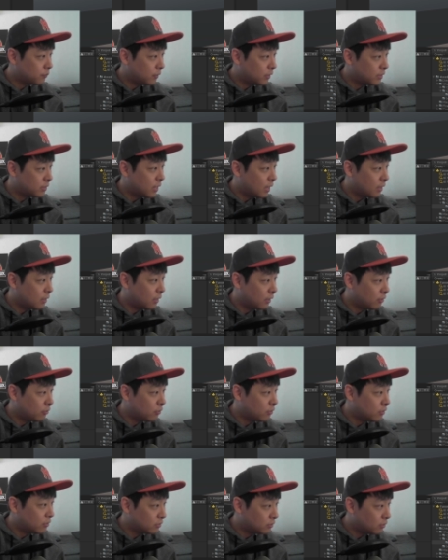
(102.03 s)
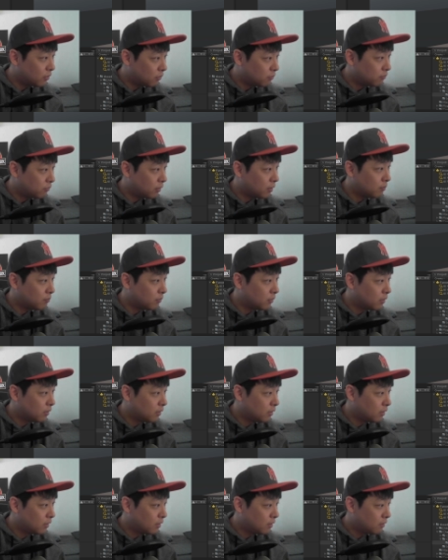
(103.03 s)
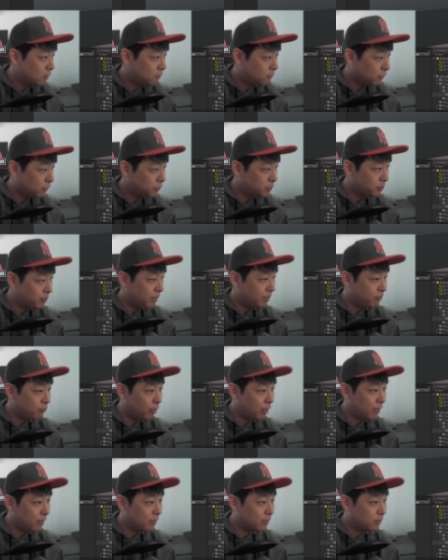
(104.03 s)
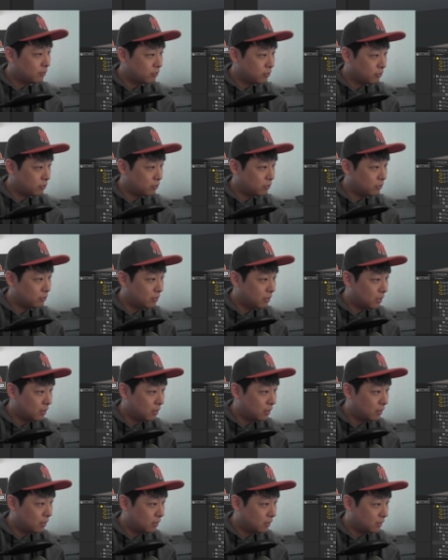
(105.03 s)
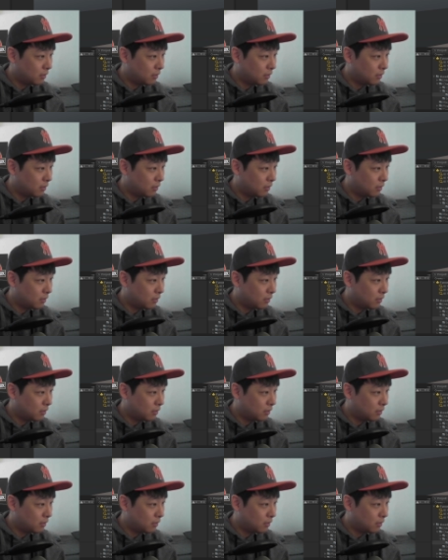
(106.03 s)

It's not like you can just go from full speed running to uh,